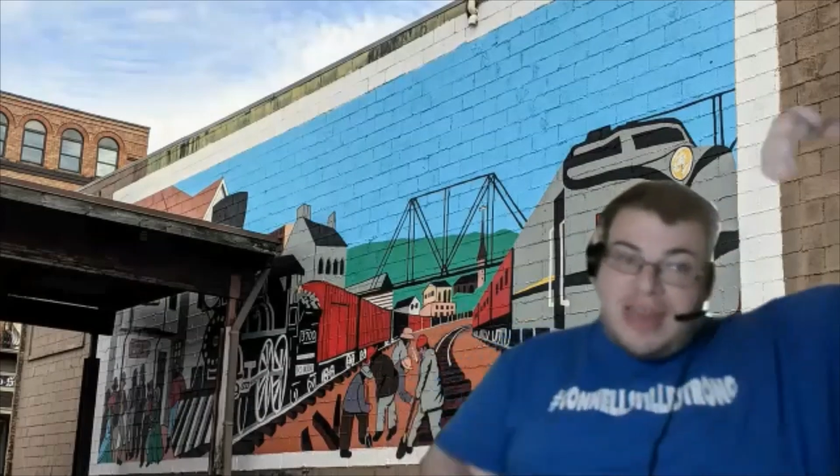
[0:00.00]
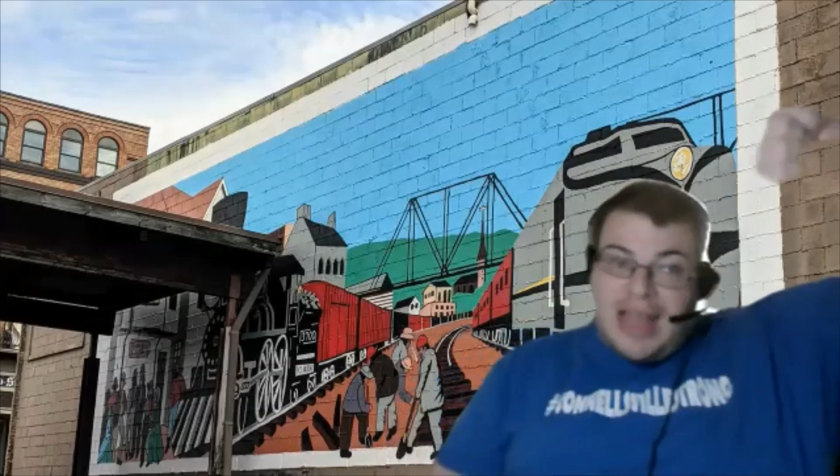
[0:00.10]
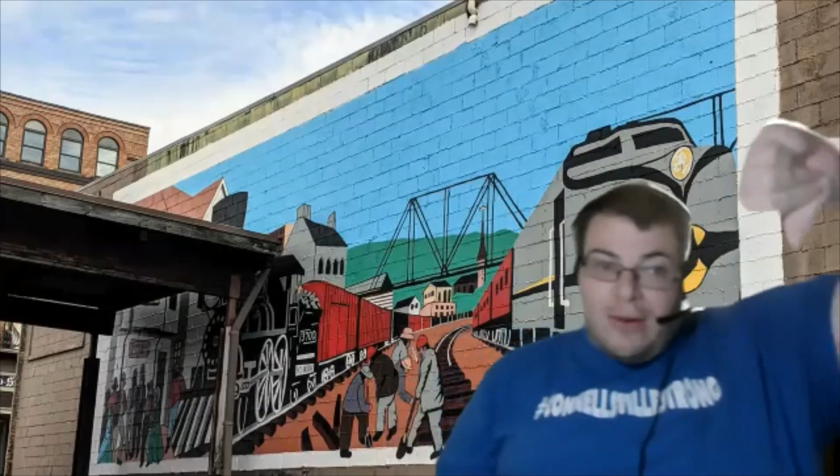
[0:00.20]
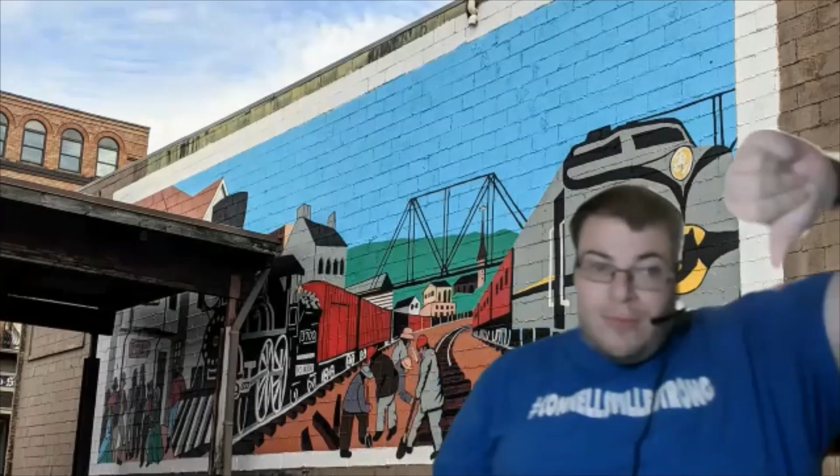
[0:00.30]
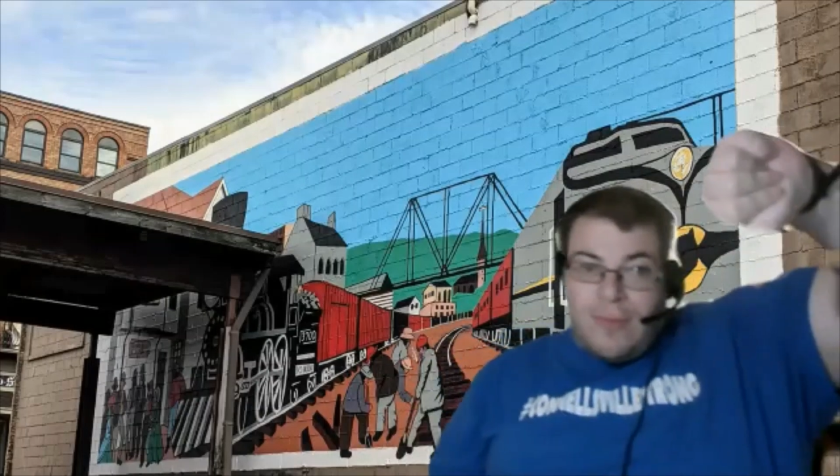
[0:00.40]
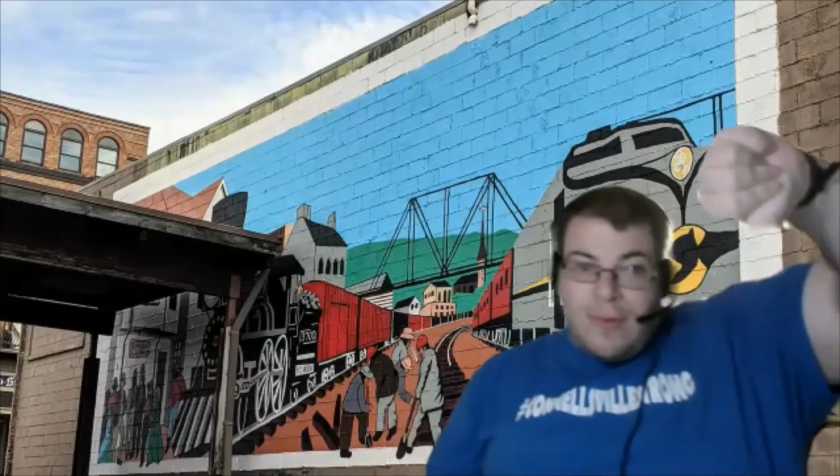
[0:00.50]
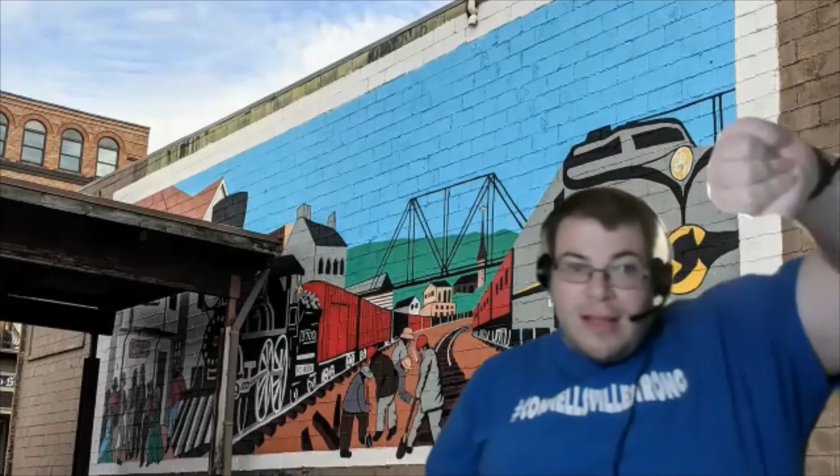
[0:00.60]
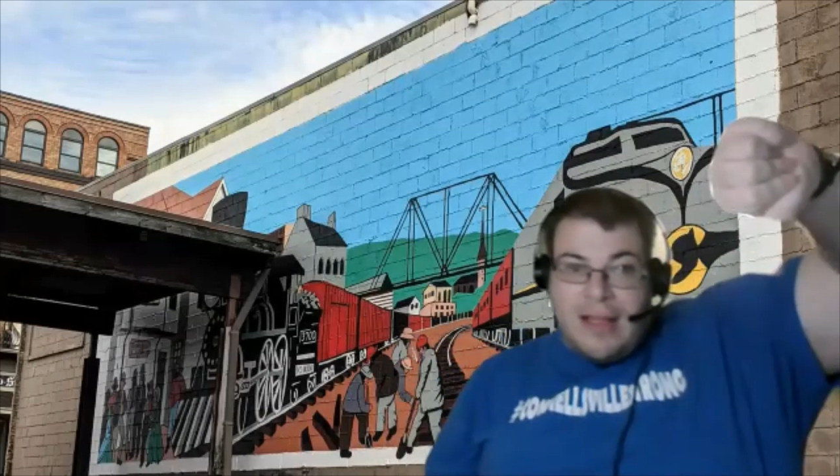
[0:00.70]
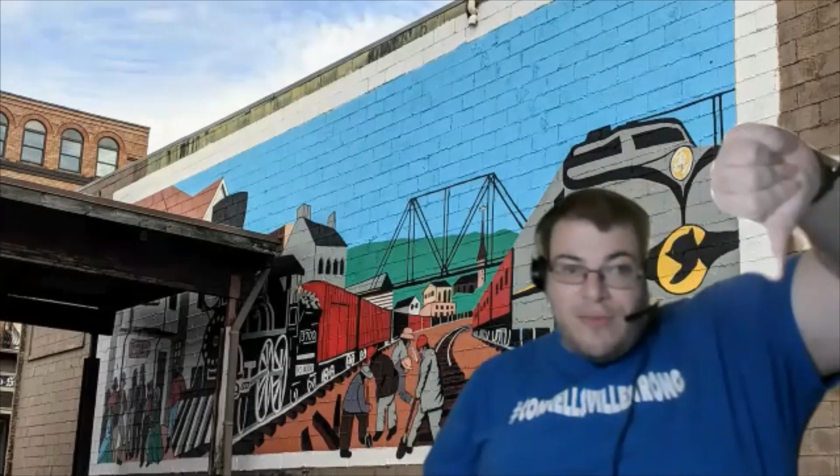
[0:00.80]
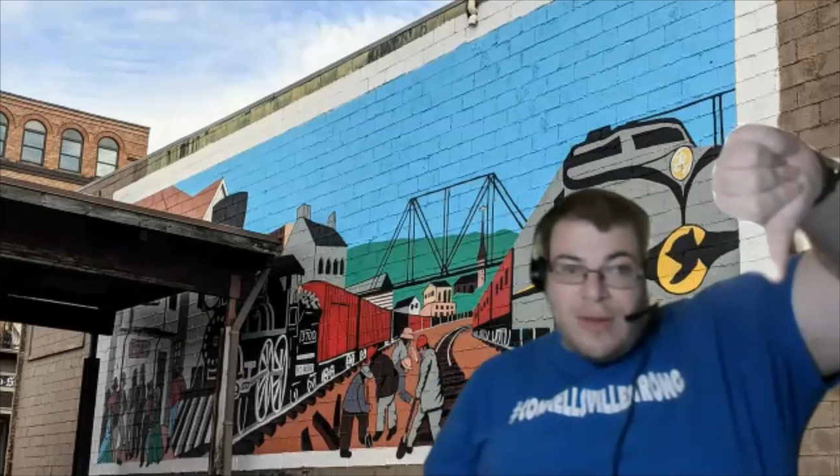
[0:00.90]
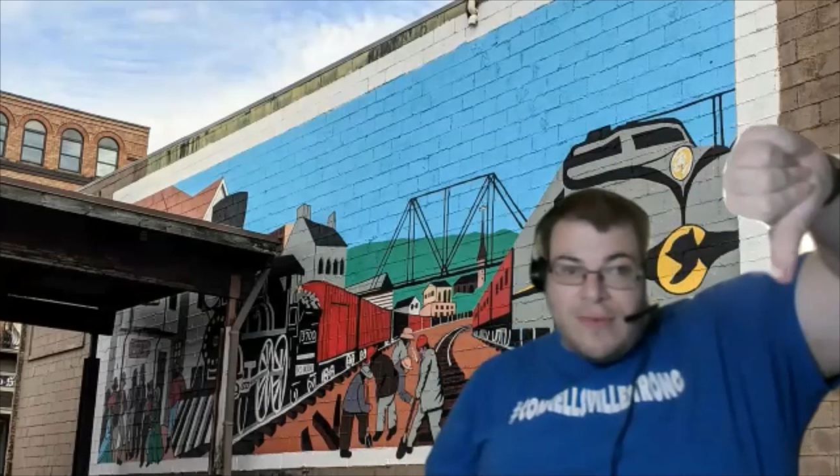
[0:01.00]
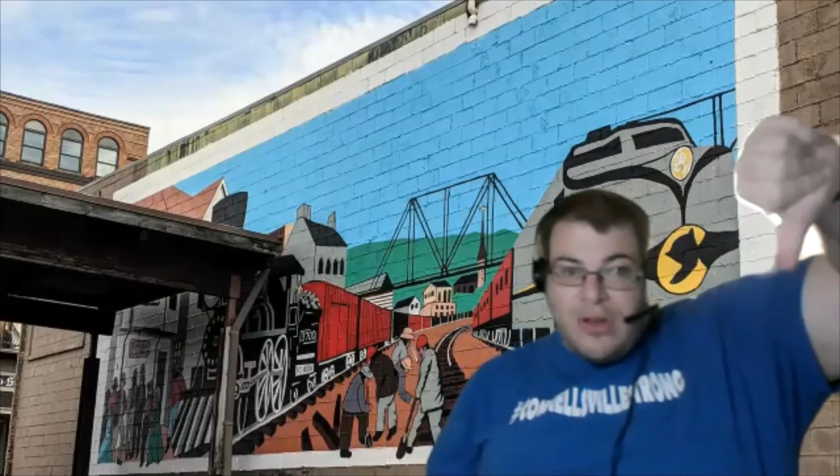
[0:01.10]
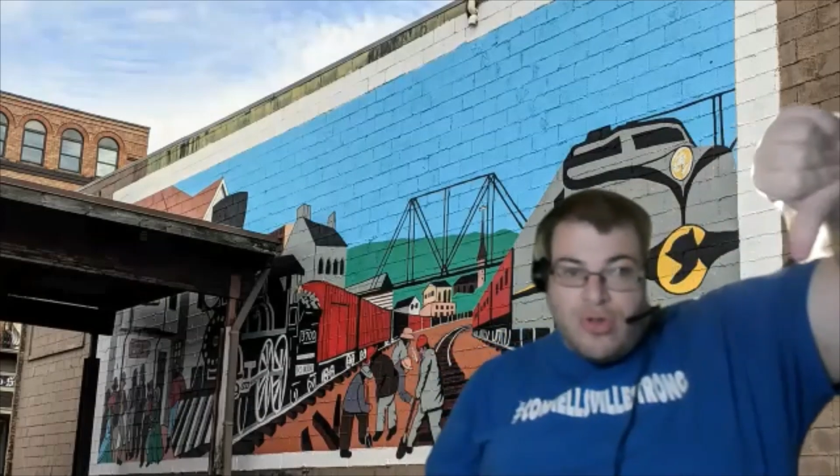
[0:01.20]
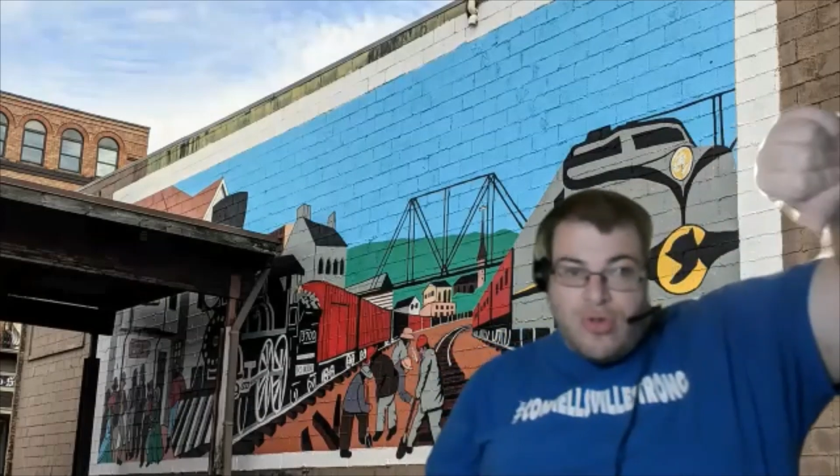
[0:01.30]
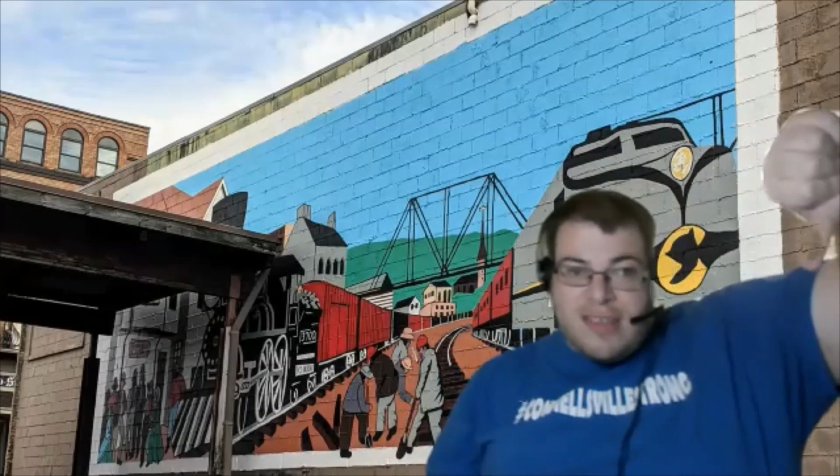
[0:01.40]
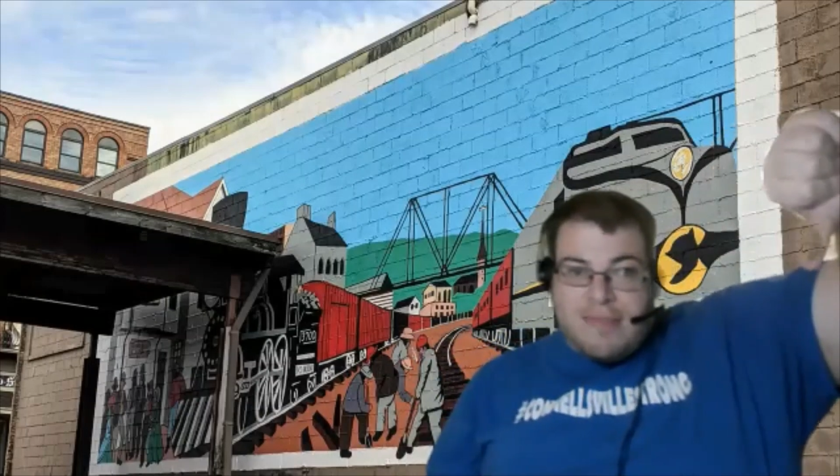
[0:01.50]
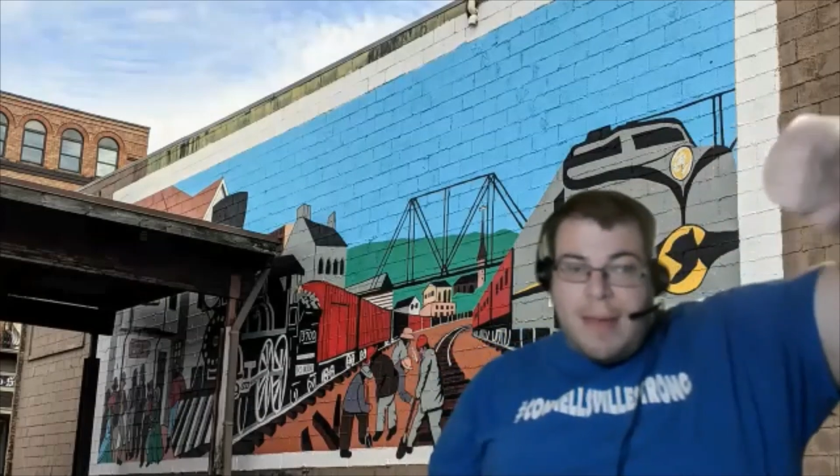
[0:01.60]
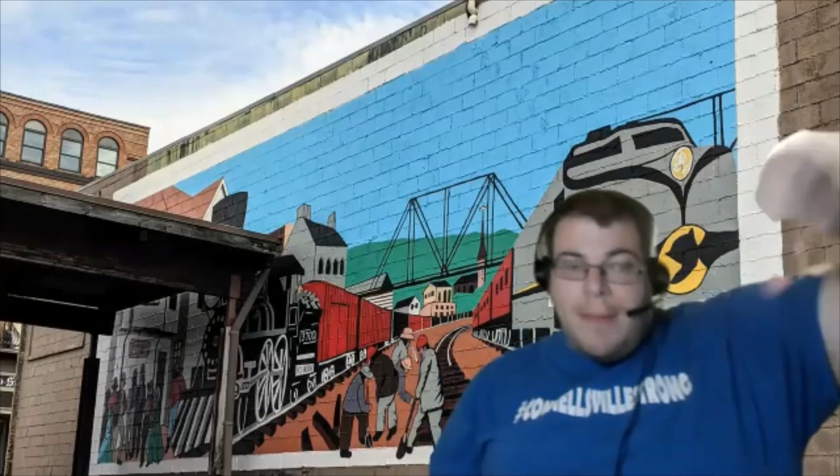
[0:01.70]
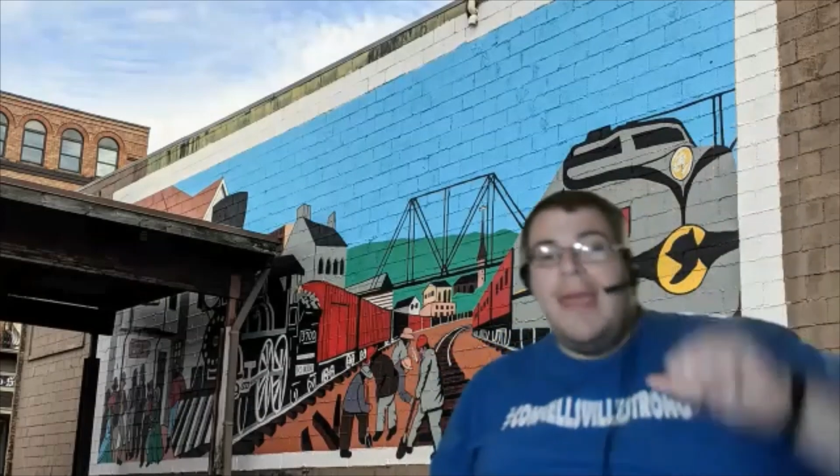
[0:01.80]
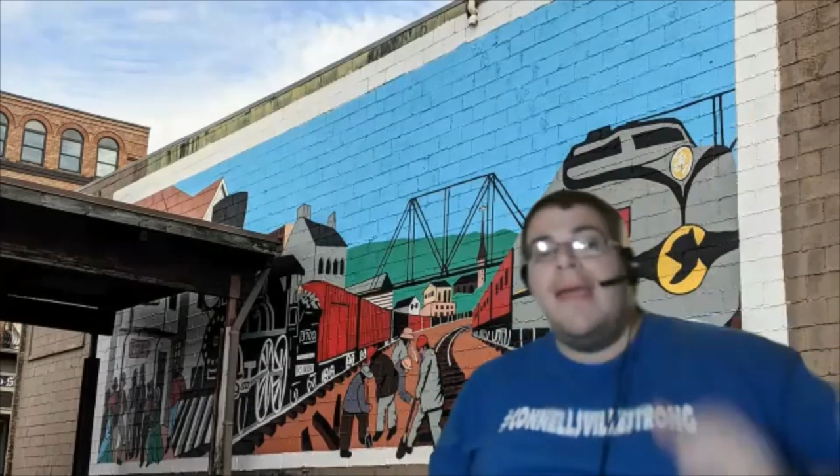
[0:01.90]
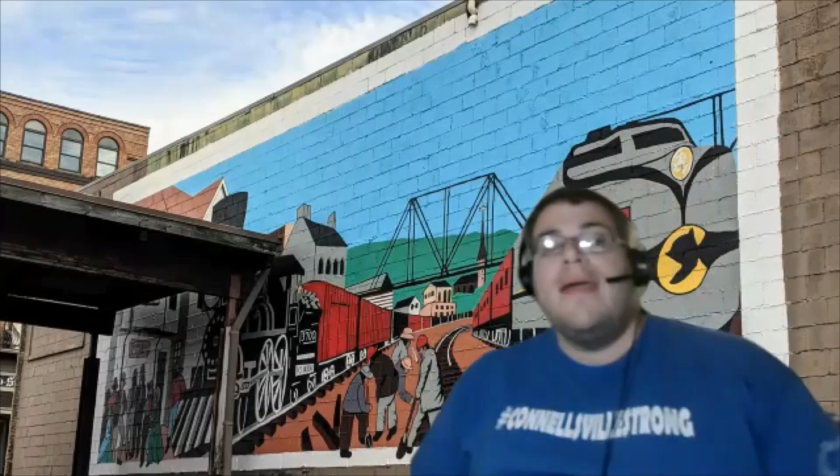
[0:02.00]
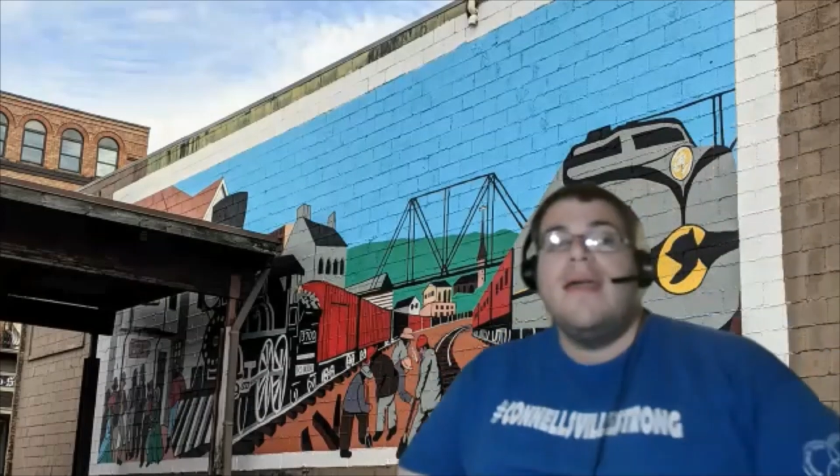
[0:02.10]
down, whatever your choice may be.